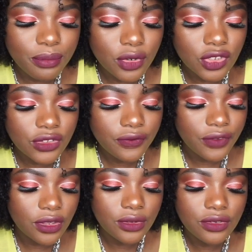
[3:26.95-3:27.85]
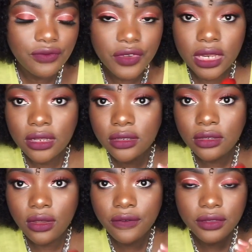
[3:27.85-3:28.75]
brush feels really
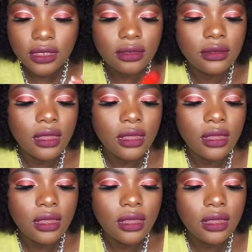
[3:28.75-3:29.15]
soft